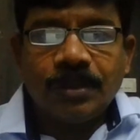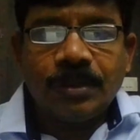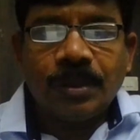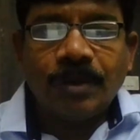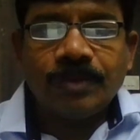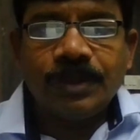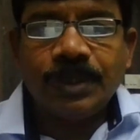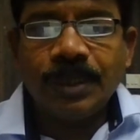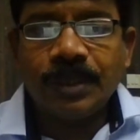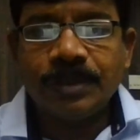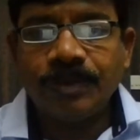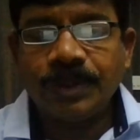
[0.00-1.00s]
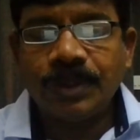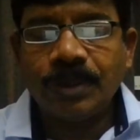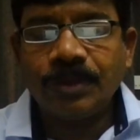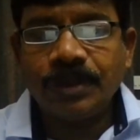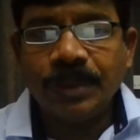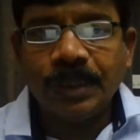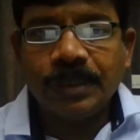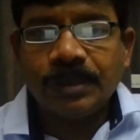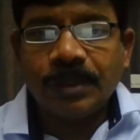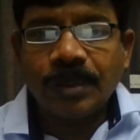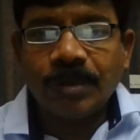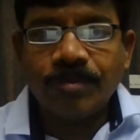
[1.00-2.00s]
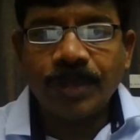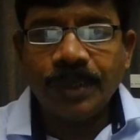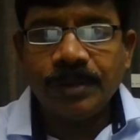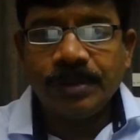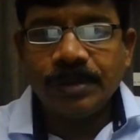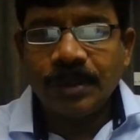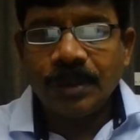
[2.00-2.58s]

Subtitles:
of without GST compliance,